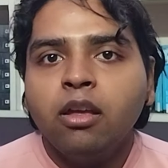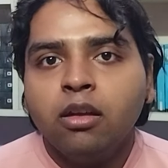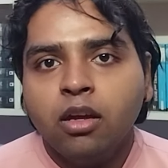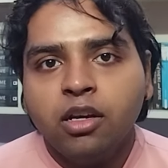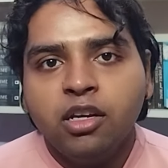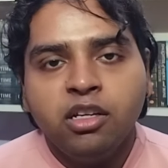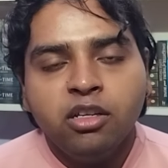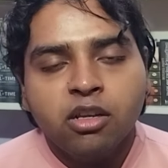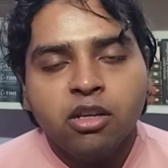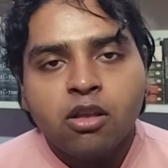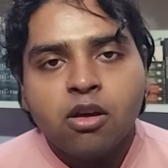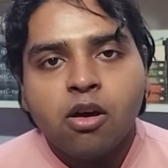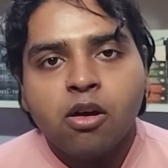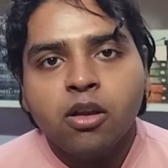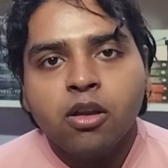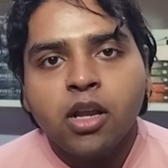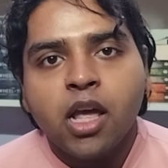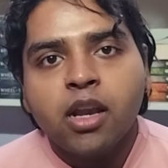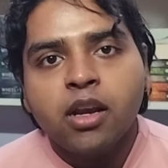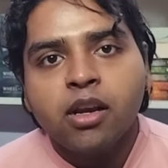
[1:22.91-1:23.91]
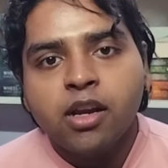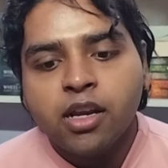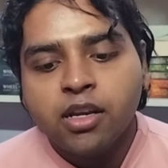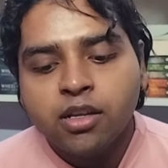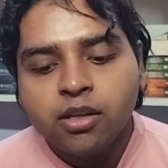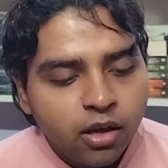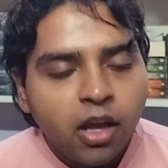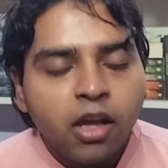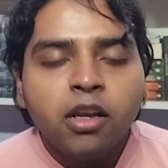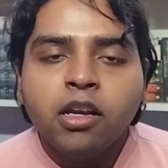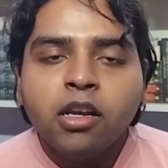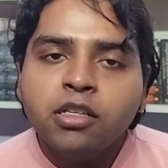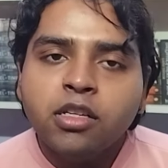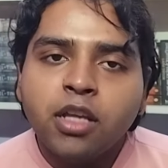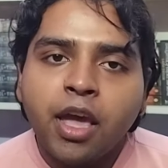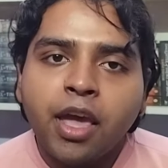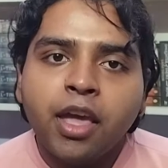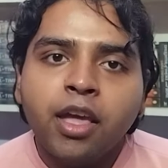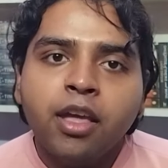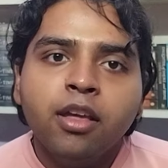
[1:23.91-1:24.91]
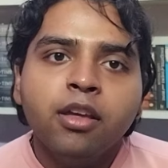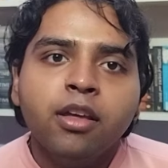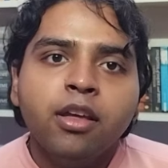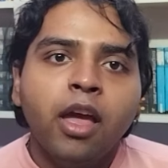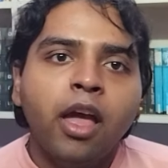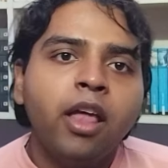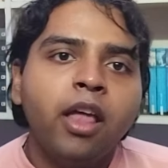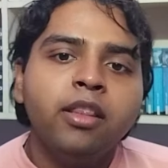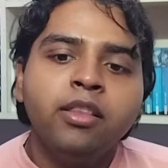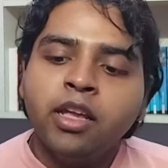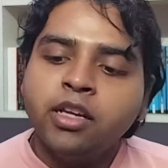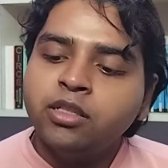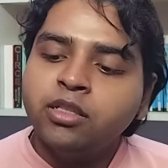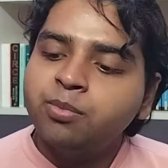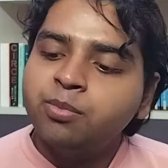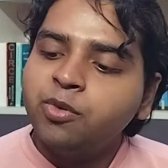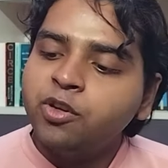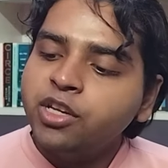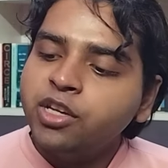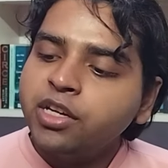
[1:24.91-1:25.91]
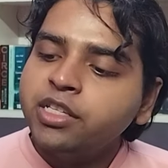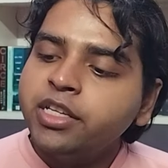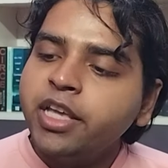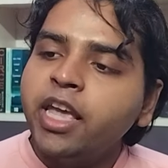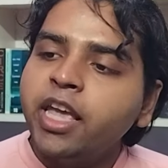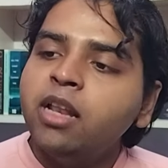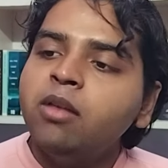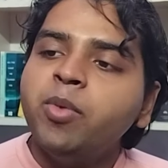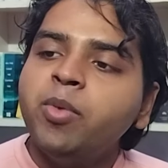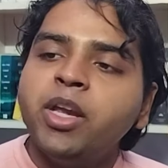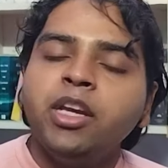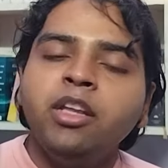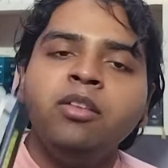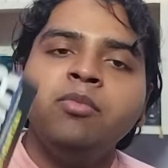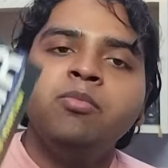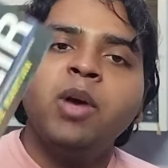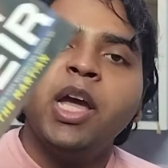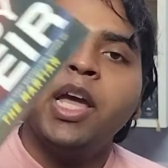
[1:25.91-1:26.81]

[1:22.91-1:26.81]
a readathon and read it in a day, and that's Project Hail Mary by